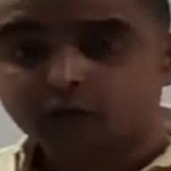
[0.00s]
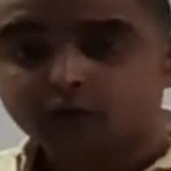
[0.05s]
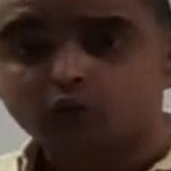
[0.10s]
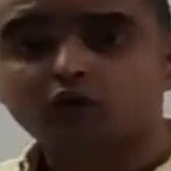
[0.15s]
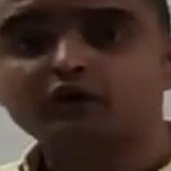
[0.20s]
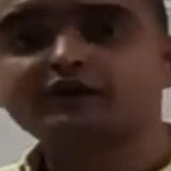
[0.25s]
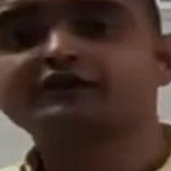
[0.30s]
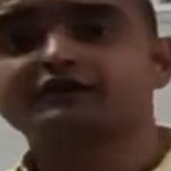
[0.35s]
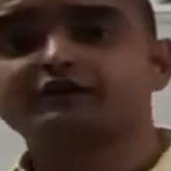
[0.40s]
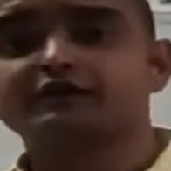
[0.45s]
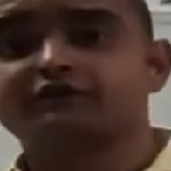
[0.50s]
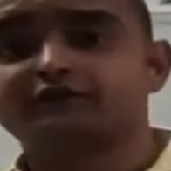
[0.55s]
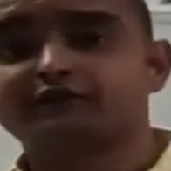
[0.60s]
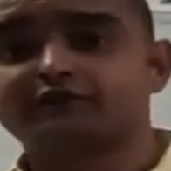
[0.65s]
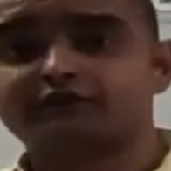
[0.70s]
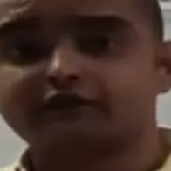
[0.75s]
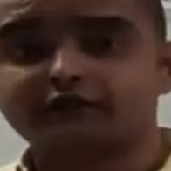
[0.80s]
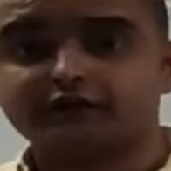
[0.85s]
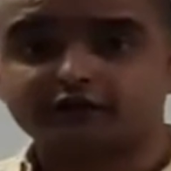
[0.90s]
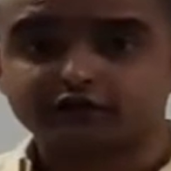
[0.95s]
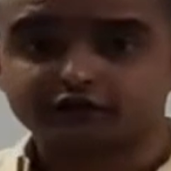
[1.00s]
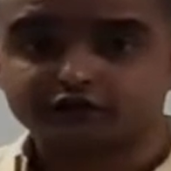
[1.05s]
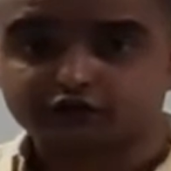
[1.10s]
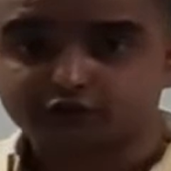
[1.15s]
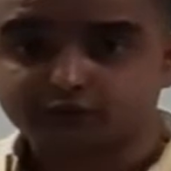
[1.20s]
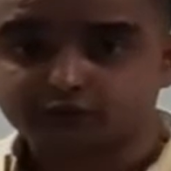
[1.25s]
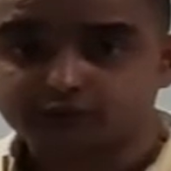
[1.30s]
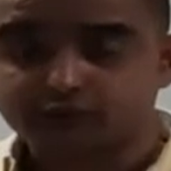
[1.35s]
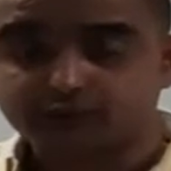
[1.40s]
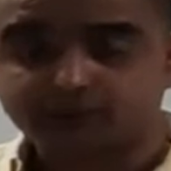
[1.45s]
what is your favorite
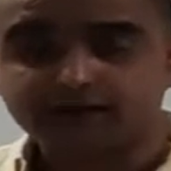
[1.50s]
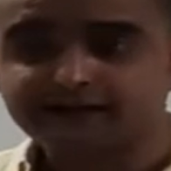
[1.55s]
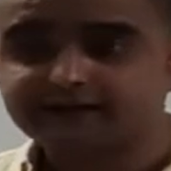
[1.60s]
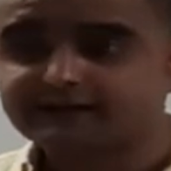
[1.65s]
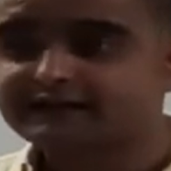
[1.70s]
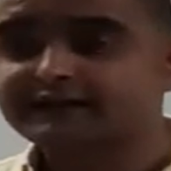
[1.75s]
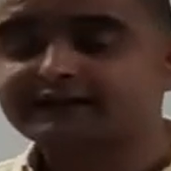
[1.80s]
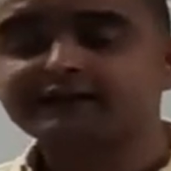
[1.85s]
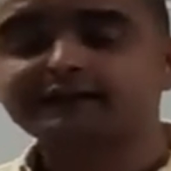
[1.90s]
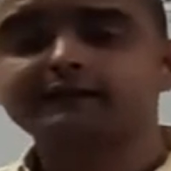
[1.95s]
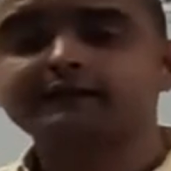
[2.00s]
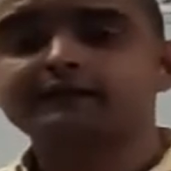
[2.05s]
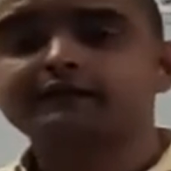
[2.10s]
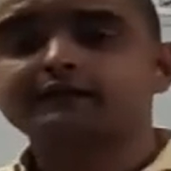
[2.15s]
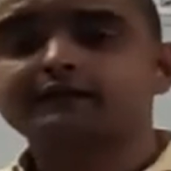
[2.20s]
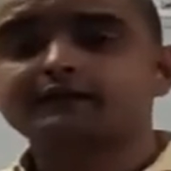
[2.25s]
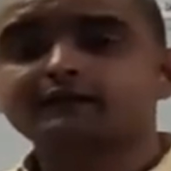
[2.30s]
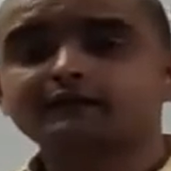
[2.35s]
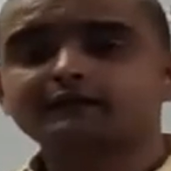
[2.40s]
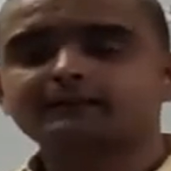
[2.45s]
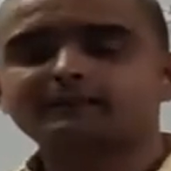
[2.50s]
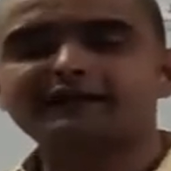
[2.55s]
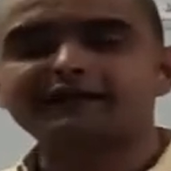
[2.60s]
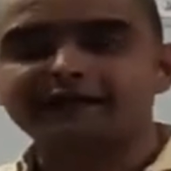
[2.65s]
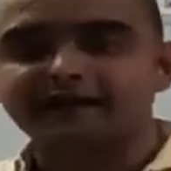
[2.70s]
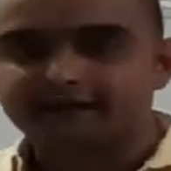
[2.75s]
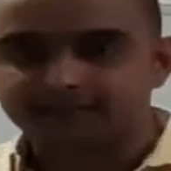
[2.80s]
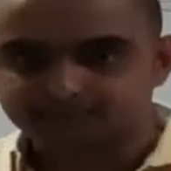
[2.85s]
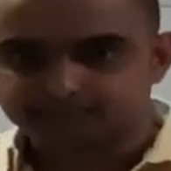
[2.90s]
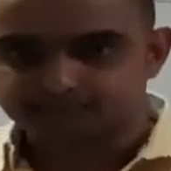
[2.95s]
dish? We might say,
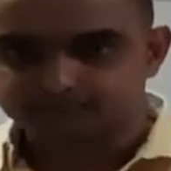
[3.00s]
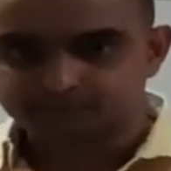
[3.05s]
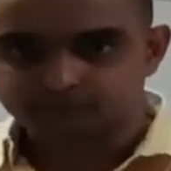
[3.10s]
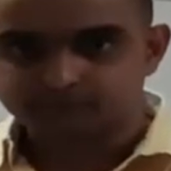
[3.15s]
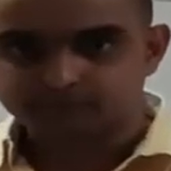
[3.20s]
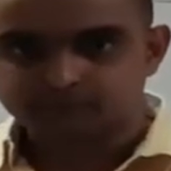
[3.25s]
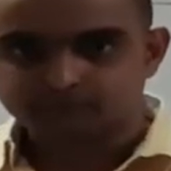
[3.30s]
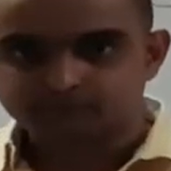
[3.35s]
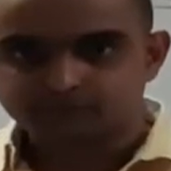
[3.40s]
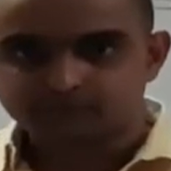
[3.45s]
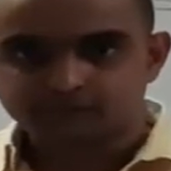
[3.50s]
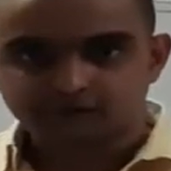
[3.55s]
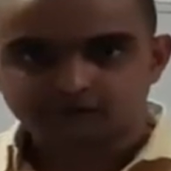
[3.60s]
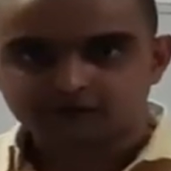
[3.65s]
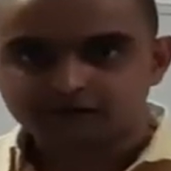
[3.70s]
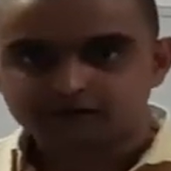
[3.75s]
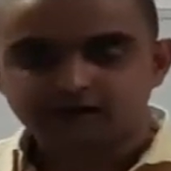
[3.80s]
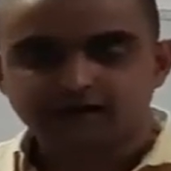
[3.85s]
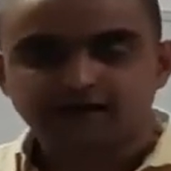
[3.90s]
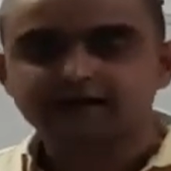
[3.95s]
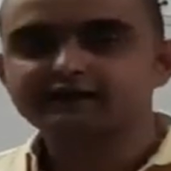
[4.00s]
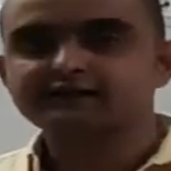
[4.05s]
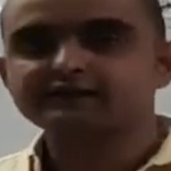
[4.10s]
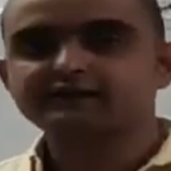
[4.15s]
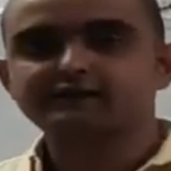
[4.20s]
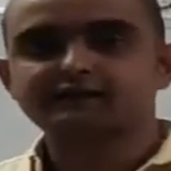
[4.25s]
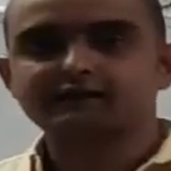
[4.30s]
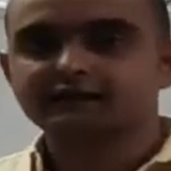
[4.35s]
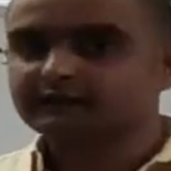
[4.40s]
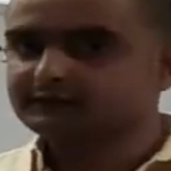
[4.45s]
biryani. That
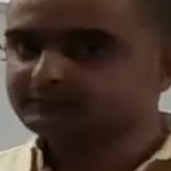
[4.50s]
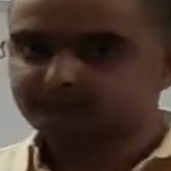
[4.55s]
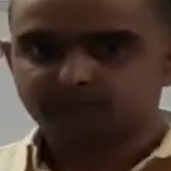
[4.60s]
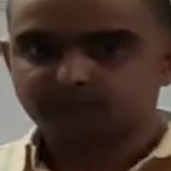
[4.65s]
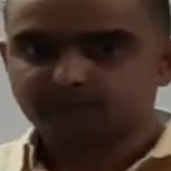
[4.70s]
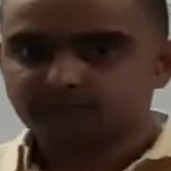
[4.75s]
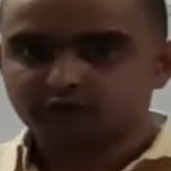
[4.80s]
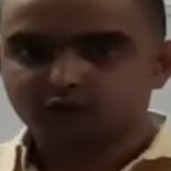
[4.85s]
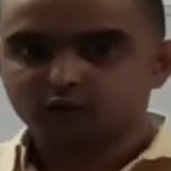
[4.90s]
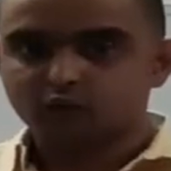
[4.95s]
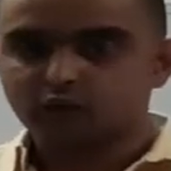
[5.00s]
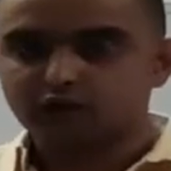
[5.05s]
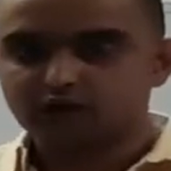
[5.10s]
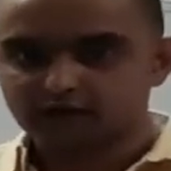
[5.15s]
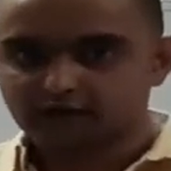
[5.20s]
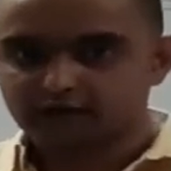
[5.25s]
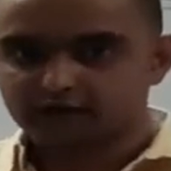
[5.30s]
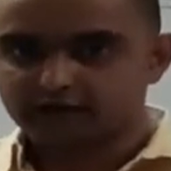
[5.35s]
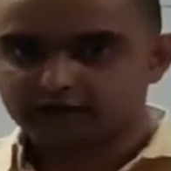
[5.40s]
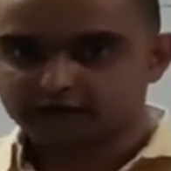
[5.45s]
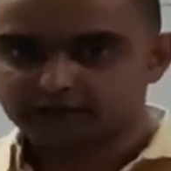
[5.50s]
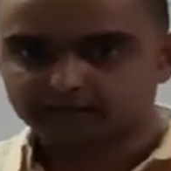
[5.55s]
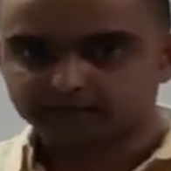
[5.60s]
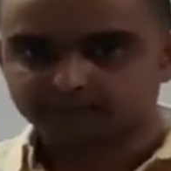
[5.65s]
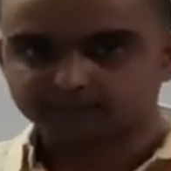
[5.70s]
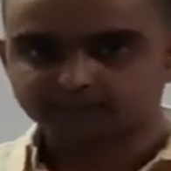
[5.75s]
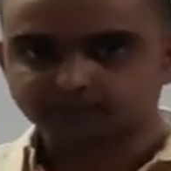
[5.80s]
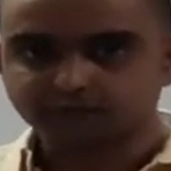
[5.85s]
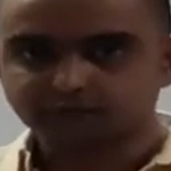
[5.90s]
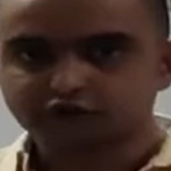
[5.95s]
doesn't work here.
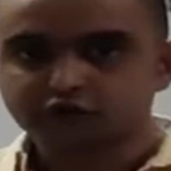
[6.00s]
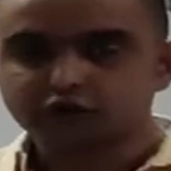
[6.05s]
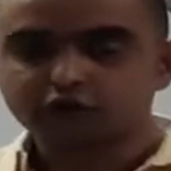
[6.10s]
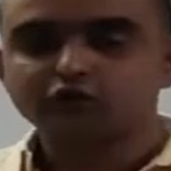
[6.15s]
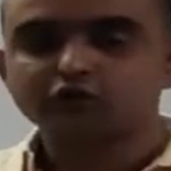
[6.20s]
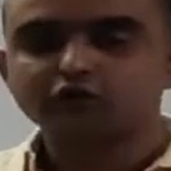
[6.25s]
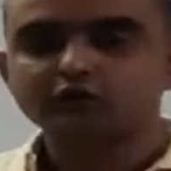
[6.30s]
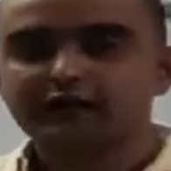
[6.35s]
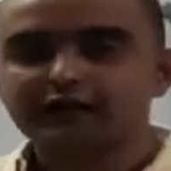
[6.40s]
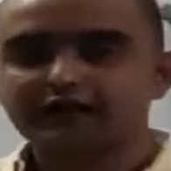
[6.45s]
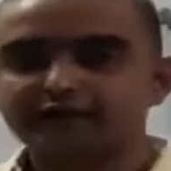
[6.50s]
You will